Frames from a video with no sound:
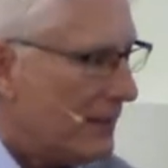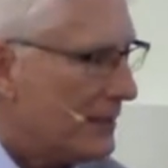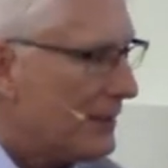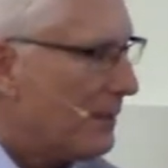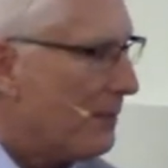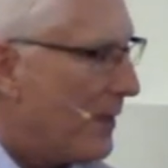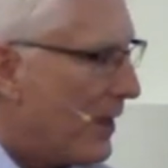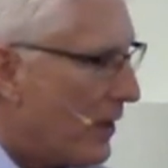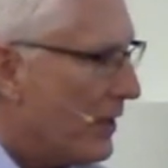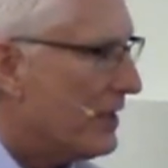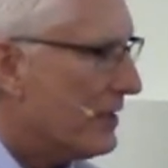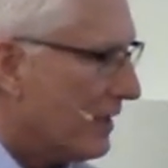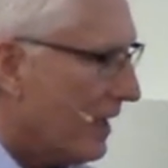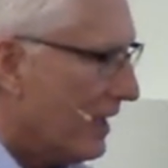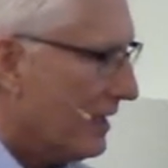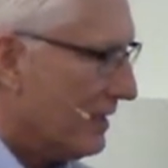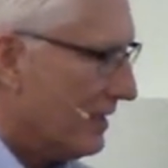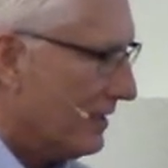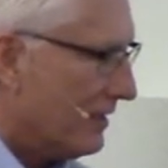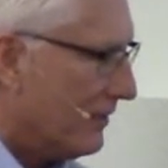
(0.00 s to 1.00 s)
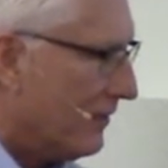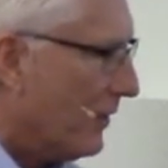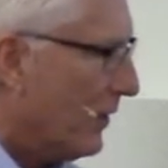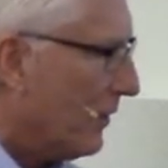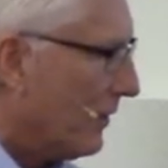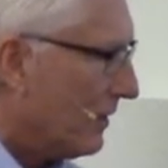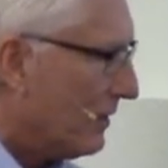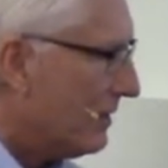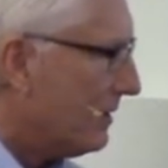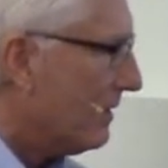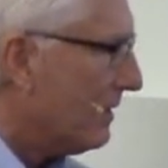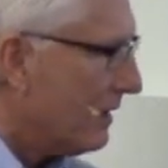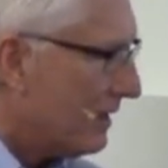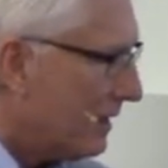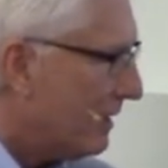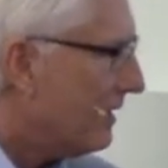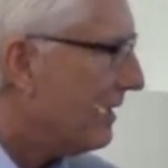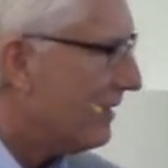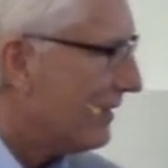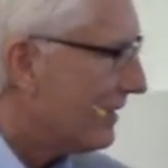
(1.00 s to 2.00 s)
It's a marriage license, folks.
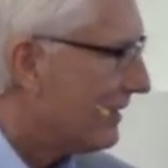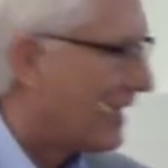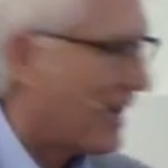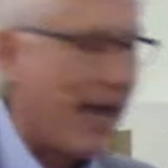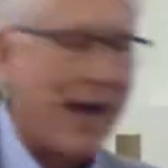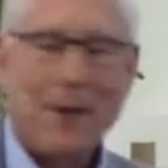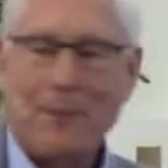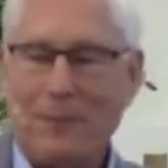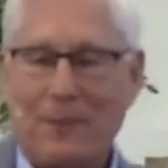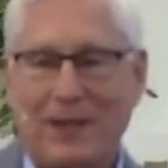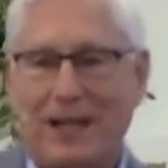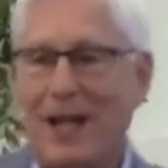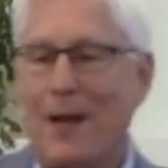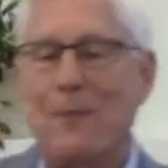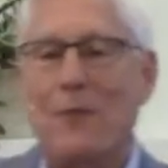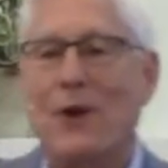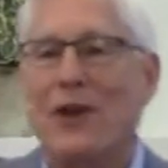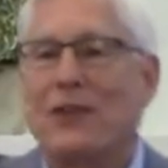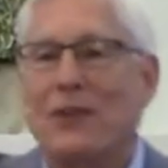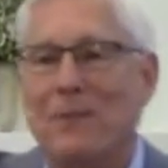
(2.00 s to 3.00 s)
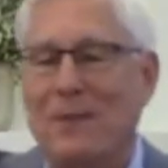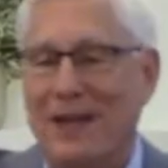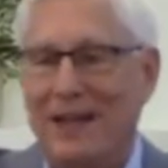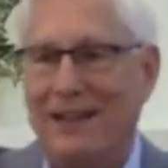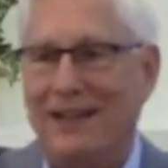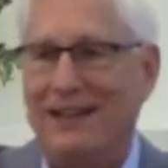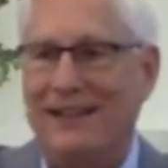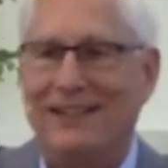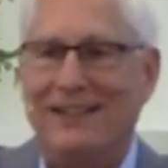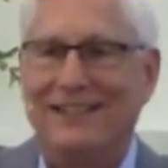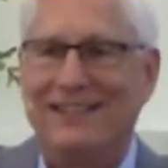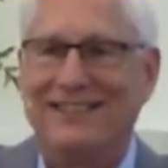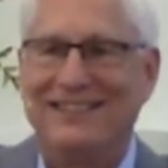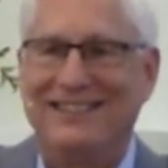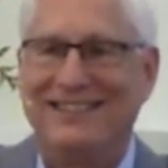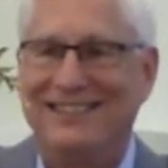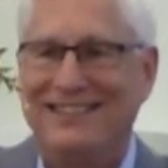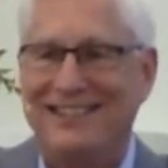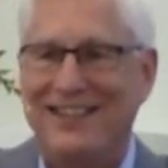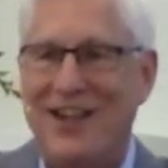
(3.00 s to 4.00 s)
Come, come with me
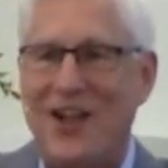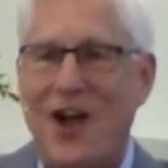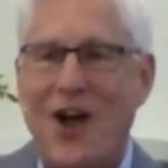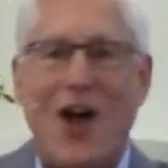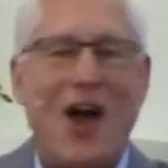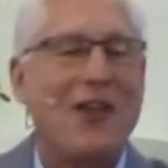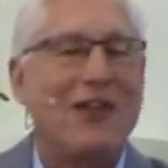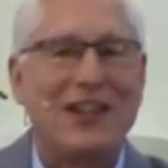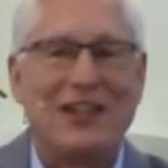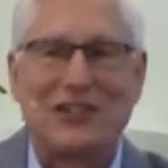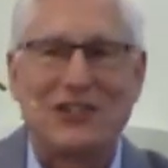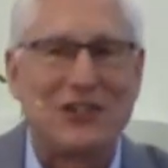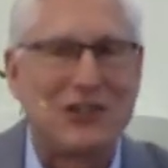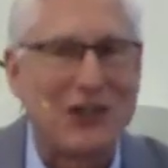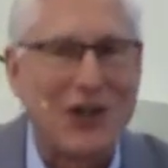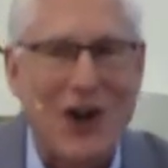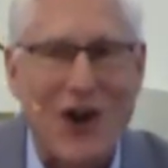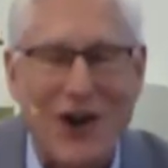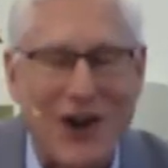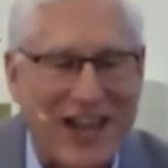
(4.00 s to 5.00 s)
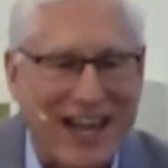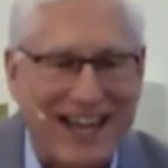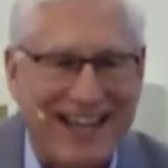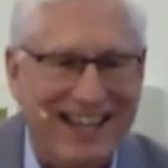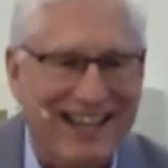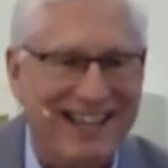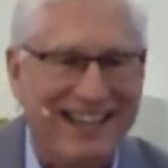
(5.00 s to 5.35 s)
on this journey.